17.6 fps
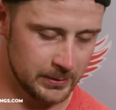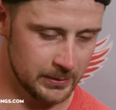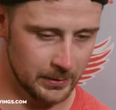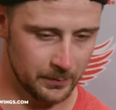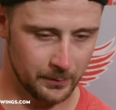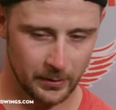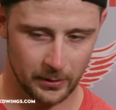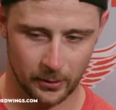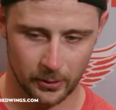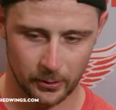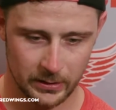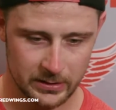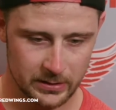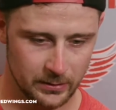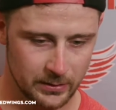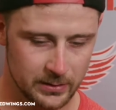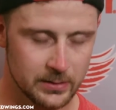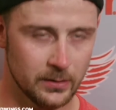I mean,
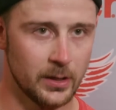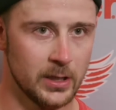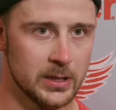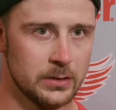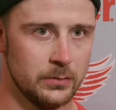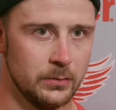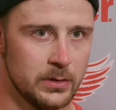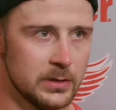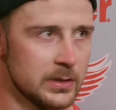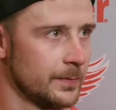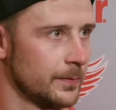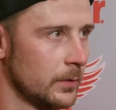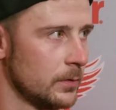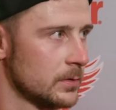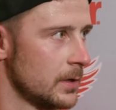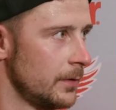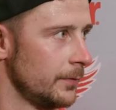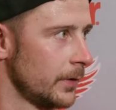it's on us. We just have to
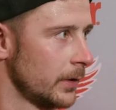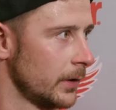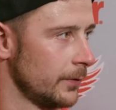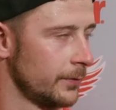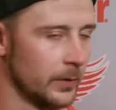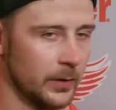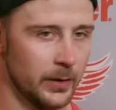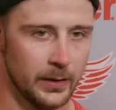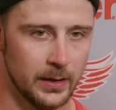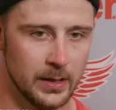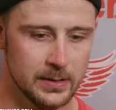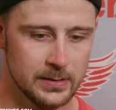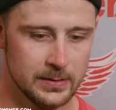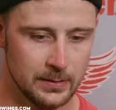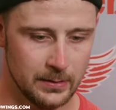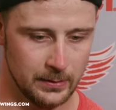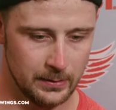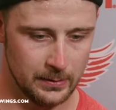do something different, I
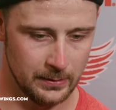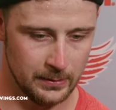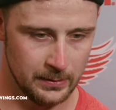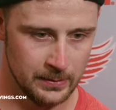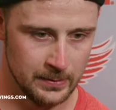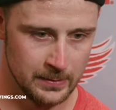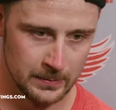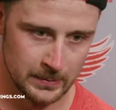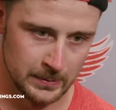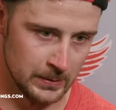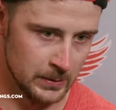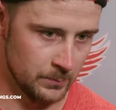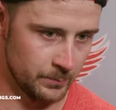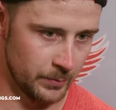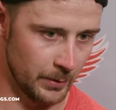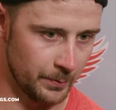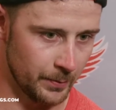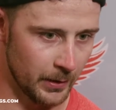guess, and
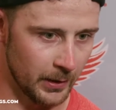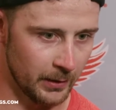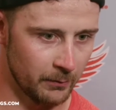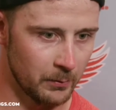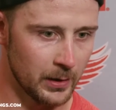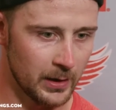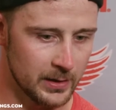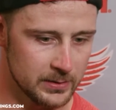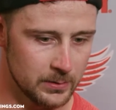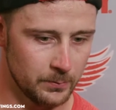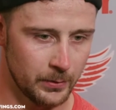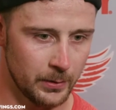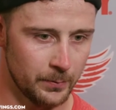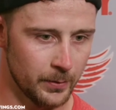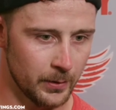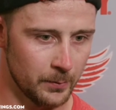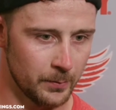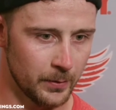prepare. Everybody has to
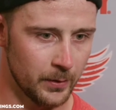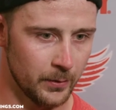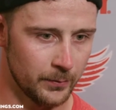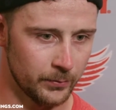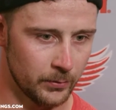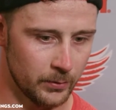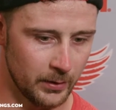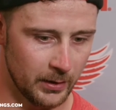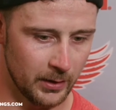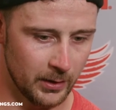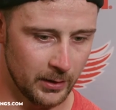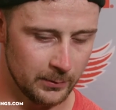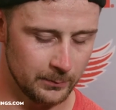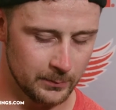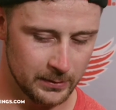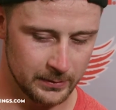prepare better for the game.